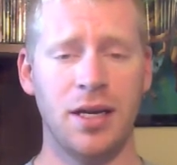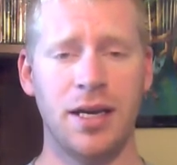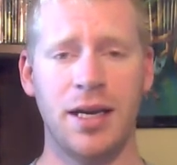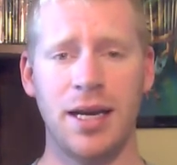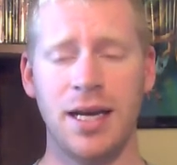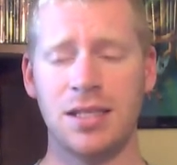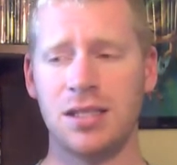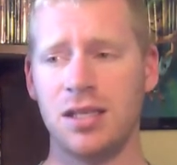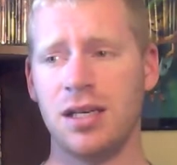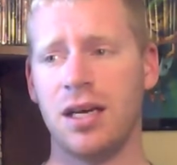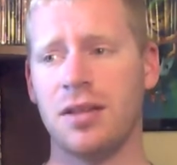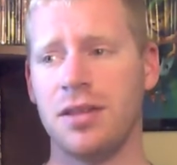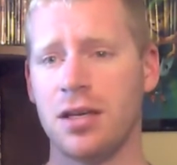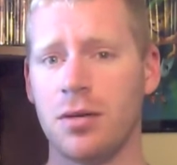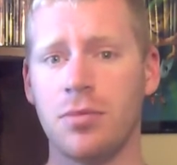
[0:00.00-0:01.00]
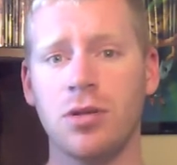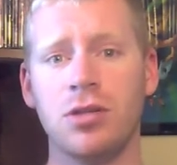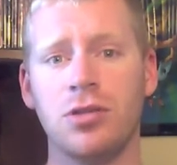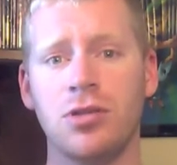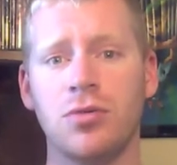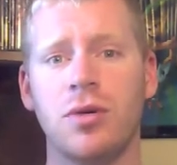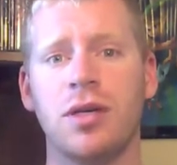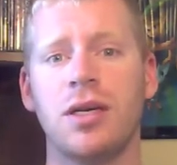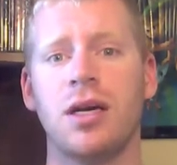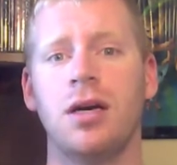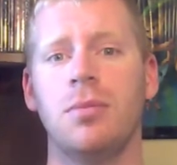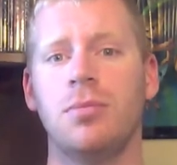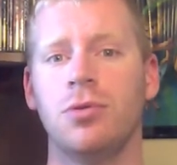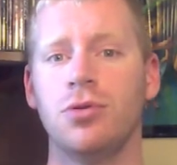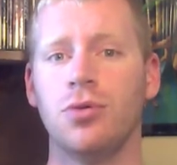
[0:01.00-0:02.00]
And actually, I think I'm going to do
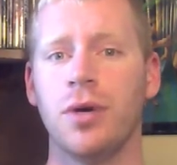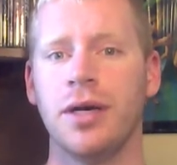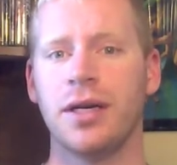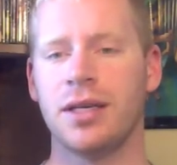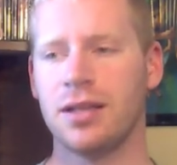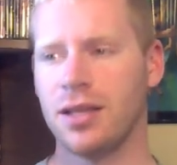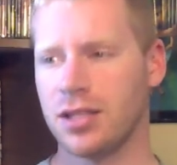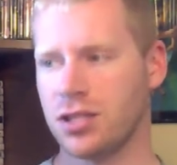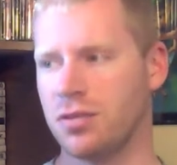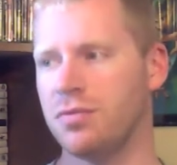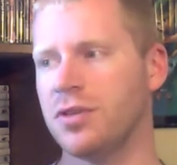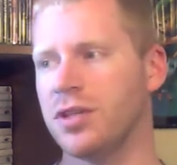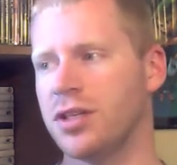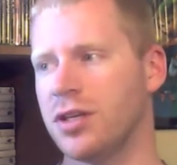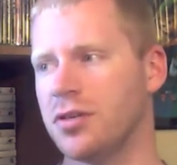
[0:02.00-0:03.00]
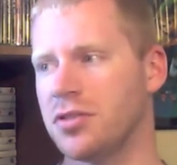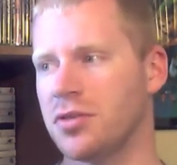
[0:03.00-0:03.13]
a Blu-ray collection video.